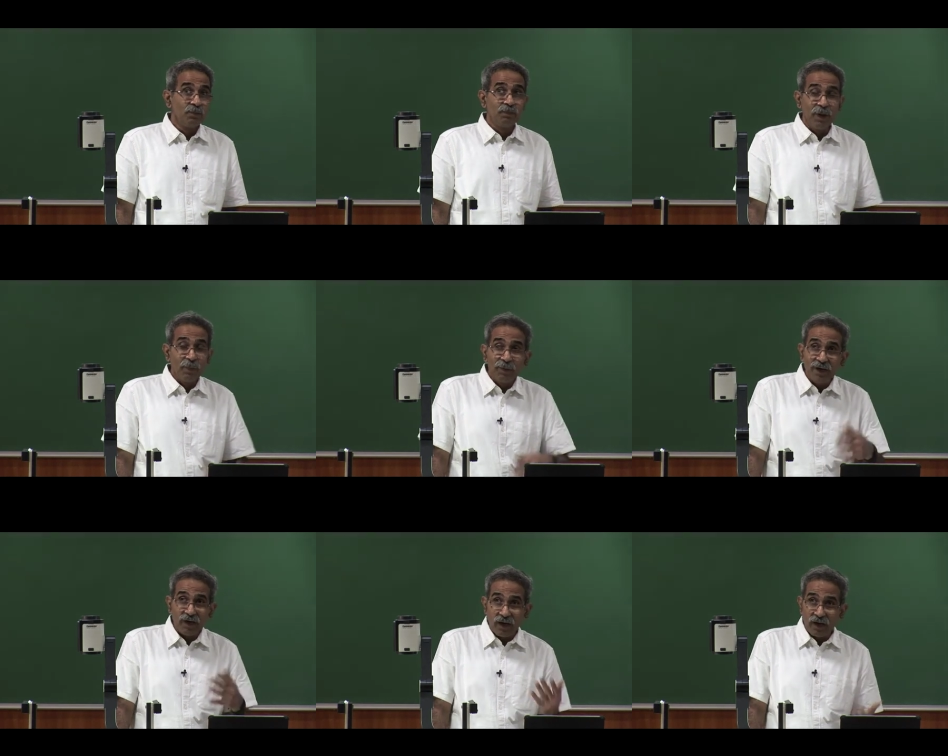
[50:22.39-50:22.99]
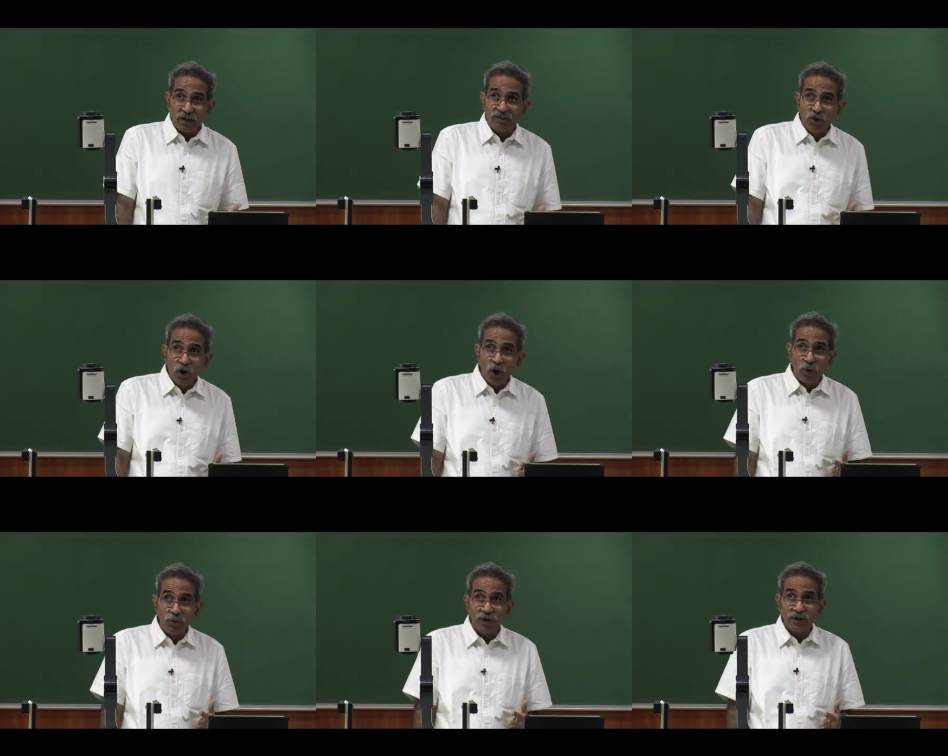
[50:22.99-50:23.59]
People
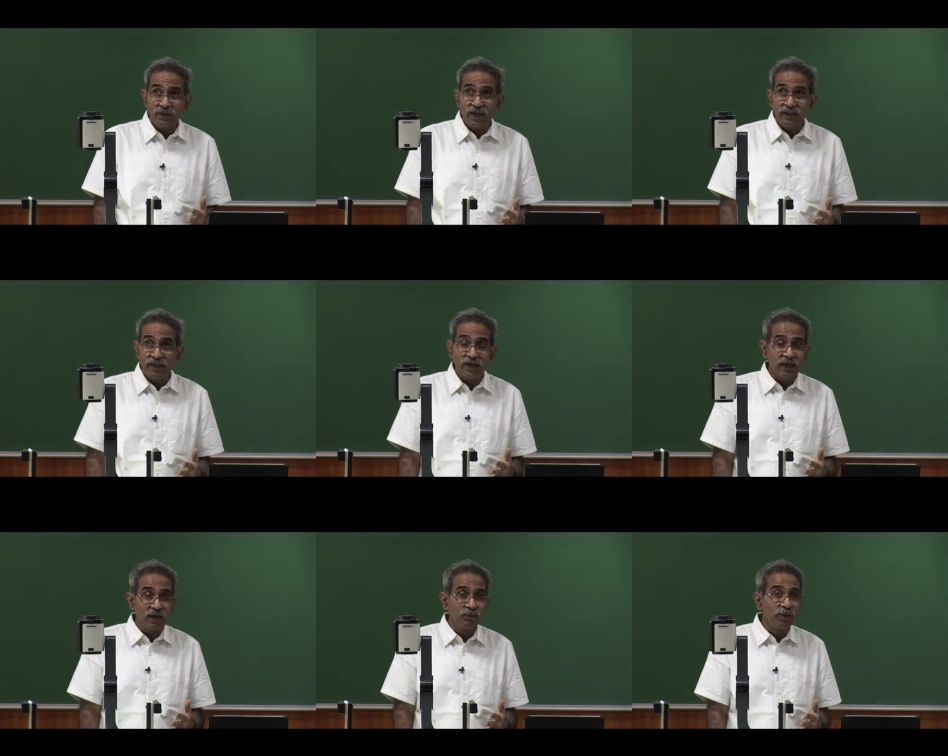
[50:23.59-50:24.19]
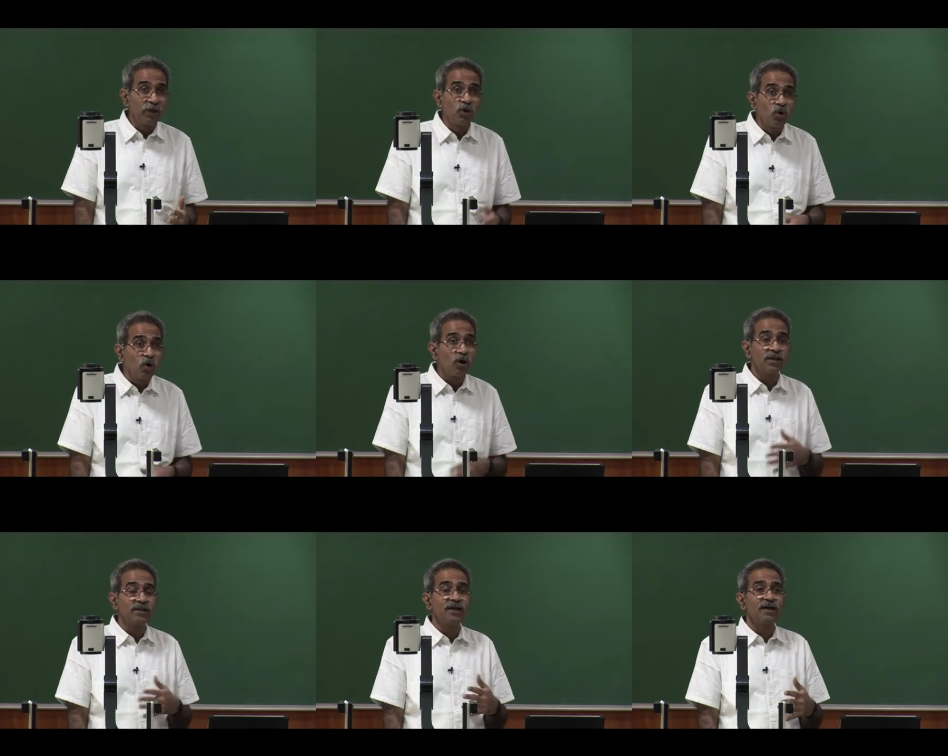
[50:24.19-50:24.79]
assumed that there can be
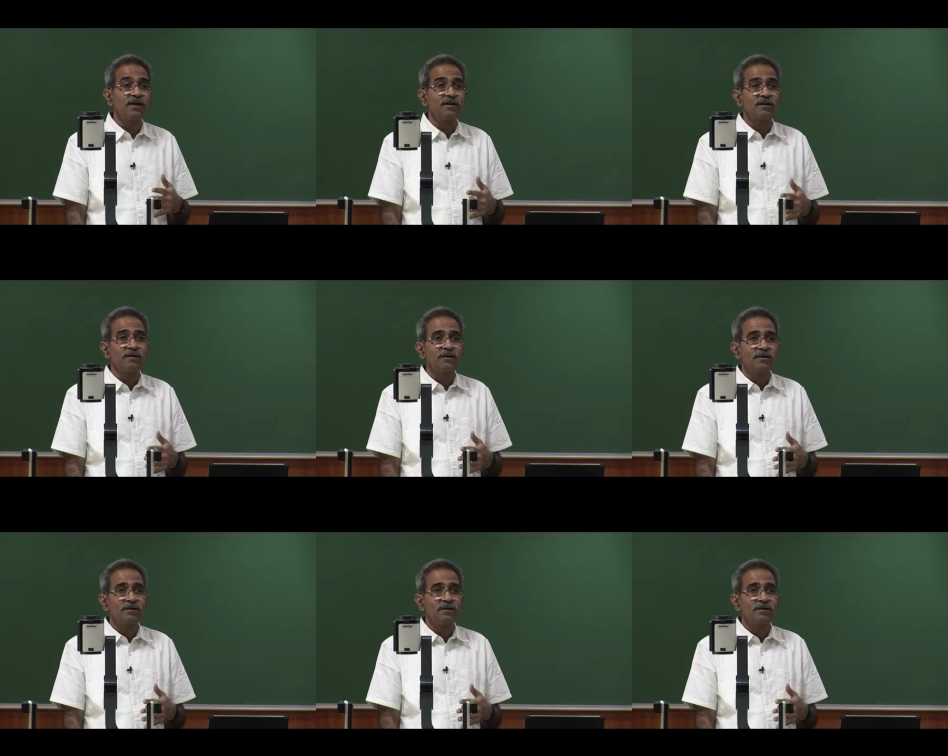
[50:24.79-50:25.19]
no other